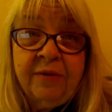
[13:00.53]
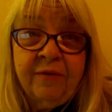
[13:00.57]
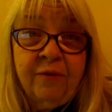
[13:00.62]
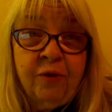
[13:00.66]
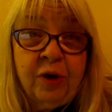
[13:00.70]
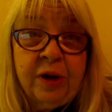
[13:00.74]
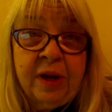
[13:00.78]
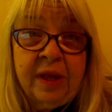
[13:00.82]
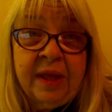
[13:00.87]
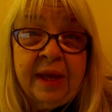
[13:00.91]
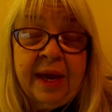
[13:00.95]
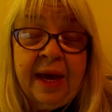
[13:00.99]

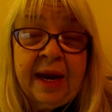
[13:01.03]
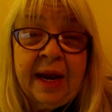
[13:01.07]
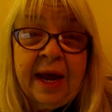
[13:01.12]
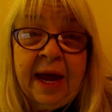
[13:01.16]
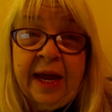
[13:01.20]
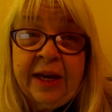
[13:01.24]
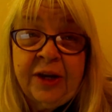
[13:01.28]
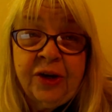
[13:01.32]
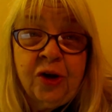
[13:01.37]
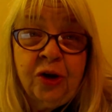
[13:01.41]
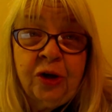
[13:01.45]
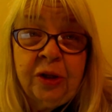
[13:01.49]
avoided that.
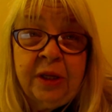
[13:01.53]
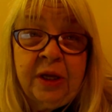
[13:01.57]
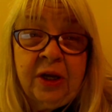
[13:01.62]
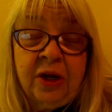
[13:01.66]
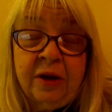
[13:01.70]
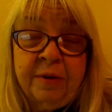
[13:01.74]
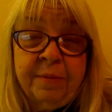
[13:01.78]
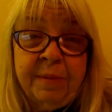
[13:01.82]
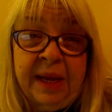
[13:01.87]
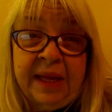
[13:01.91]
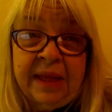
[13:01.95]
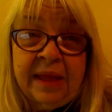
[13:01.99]
I totally
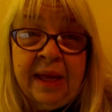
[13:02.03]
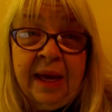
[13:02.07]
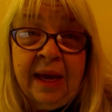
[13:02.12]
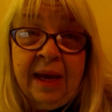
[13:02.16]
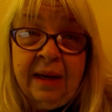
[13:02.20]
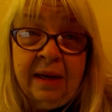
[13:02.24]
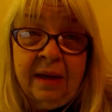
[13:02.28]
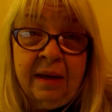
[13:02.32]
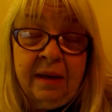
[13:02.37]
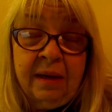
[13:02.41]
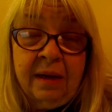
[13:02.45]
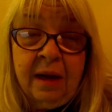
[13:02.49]
could have made
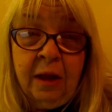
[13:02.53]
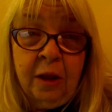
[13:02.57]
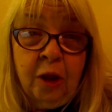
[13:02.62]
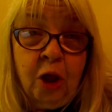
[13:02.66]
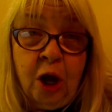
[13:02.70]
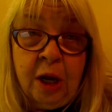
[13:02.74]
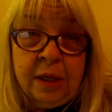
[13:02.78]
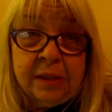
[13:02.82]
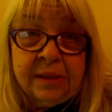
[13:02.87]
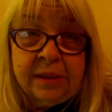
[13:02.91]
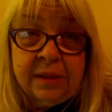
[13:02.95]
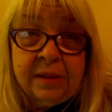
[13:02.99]
that a
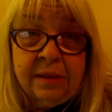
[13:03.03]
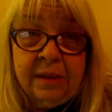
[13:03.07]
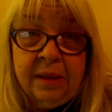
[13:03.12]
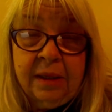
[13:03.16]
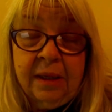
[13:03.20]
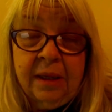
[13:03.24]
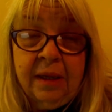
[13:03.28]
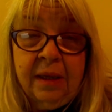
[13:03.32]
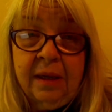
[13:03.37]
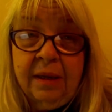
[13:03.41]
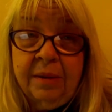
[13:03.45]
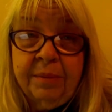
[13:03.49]
loss.
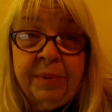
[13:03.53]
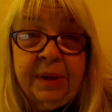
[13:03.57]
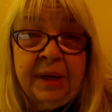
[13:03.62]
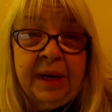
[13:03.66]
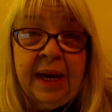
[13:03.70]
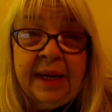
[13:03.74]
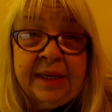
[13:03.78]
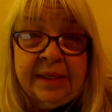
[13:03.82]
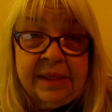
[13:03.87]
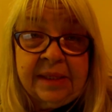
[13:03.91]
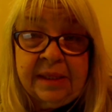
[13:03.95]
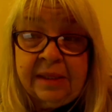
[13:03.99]
But
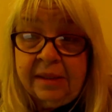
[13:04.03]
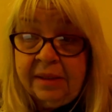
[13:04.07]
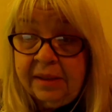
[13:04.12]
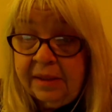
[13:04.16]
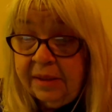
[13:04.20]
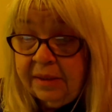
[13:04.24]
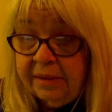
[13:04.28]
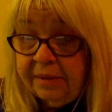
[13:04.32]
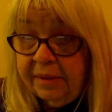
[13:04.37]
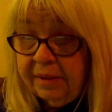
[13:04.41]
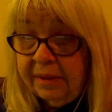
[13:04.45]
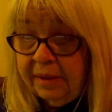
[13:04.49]
I
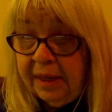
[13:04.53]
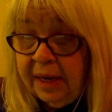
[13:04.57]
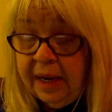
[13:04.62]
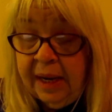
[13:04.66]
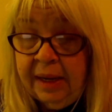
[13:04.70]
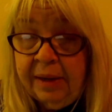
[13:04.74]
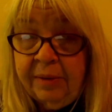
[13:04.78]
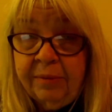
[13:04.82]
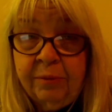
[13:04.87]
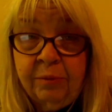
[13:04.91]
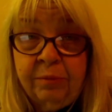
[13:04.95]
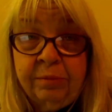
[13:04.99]
didn't.
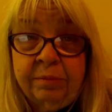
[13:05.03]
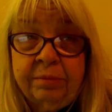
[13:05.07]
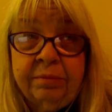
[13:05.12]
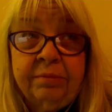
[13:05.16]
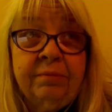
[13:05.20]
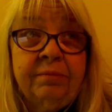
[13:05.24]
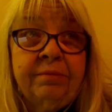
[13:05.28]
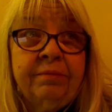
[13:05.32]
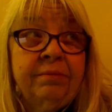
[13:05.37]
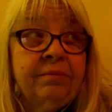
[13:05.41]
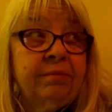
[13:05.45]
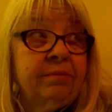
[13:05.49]
I
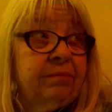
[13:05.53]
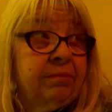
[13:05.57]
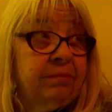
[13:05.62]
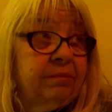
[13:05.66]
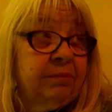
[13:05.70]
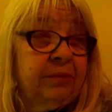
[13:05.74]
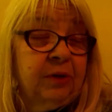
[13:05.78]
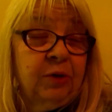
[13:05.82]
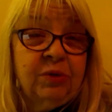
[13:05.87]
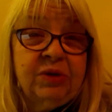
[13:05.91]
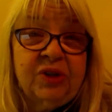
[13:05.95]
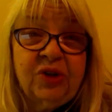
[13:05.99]

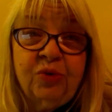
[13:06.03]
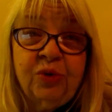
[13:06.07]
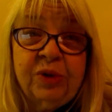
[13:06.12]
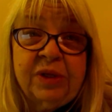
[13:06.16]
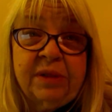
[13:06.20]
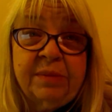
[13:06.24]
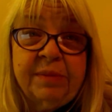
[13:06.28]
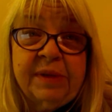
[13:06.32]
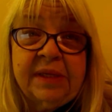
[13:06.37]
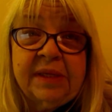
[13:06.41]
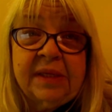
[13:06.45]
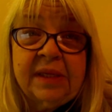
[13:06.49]
it was
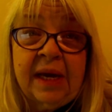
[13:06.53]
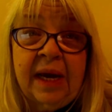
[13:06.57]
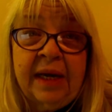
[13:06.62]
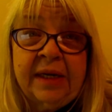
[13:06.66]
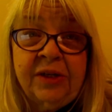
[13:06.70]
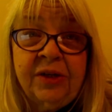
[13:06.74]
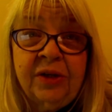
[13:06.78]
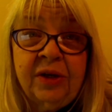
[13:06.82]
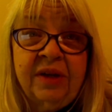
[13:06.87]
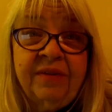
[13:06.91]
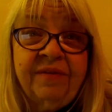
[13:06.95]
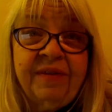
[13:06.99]
Christmas. I
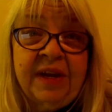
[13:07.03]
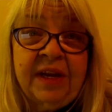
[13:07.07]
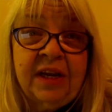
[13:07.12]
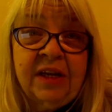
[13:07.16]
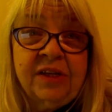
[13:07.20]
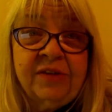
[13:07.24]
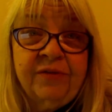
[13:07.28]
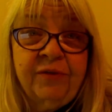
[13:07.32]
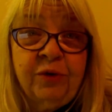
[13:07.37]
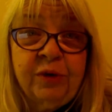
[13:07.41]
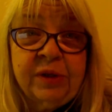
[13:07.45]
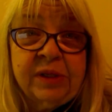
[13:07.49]
took
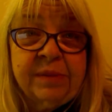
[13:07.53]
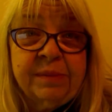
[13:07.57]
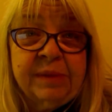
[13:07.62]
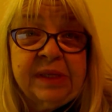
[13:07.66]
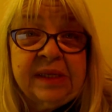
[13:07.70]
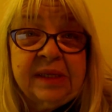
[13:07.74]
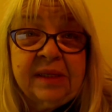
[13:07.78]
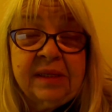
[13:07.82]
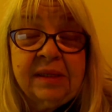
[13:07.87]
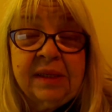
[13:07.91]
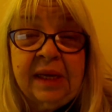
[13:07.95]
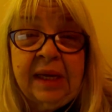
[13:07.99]
advantage of
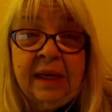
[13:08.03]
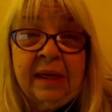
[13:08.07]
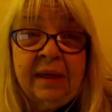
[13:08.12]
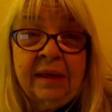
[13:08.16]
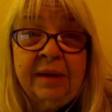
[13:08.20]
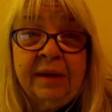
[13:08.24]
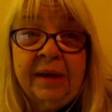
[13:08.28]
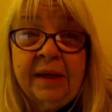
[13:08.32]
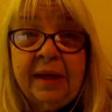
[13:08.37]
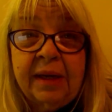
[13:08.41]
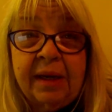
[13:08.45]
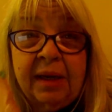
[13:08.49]
Christmas
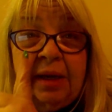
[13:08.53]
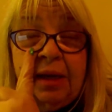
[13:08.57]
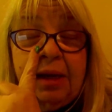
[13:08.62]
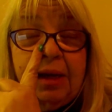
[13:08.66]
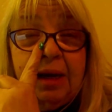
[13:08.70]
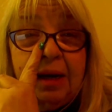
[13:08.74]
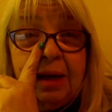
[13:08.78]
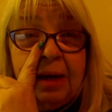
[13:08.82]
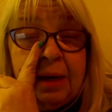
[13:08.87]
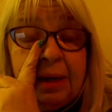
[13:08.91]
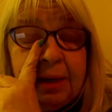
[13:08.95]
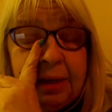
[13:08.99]
and
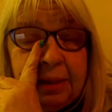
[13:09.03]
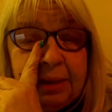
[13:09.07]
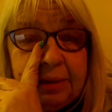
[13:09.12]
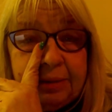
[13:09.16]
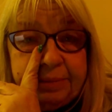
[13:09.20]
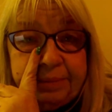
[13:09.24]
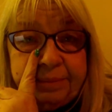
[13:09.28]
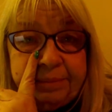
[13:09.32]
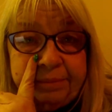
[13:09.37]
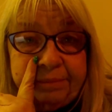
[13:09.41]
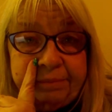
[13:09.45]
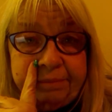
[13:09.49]
uh,
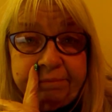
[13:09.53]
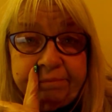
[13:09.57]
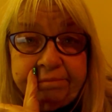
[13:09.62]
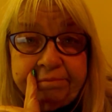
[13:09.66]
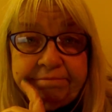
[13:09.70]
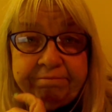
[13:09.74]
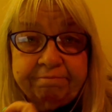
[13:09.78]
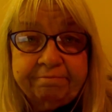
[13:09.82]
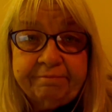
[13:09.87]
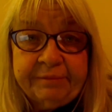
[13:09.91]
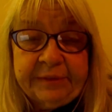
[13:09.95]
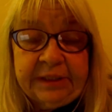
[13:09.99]

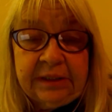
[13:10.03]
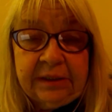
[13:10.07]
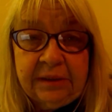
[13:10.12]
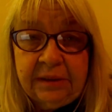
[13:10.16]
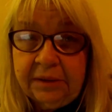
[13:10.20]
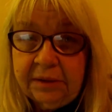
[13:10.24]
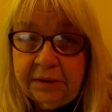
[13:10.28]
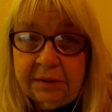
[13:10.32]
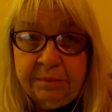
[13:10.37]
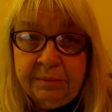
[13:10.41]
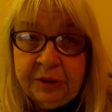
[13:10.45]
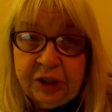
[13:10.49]

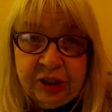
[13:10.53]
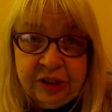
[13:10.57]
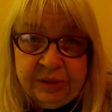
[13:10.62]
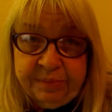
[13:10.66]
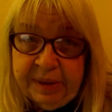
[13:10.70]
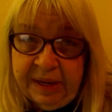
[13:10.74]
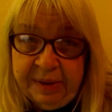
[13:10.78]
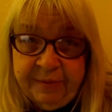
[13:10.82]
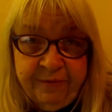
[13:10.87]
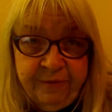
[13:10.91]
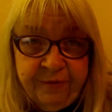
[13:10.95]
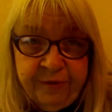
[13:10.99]
just
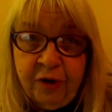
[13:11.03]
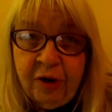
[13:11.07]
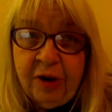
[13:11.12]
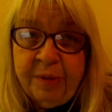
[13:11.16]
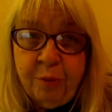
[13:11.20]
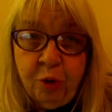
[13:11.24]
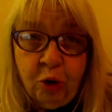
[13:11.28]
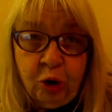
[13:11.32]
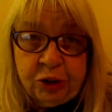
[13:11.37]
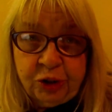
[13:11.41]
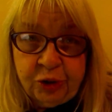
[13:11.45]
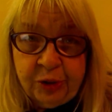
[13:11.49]
made very
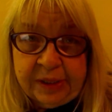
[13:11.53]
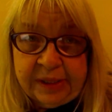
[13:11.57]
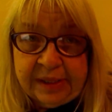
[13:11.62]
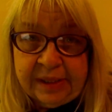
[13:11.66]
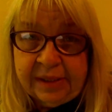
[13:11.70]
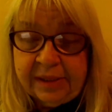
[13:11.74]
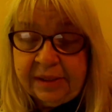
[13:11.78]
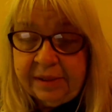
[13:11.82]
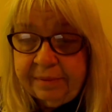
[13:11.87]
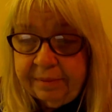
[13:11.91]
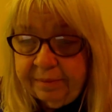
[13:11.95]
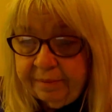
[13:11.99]
poor
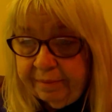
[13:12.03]
choices.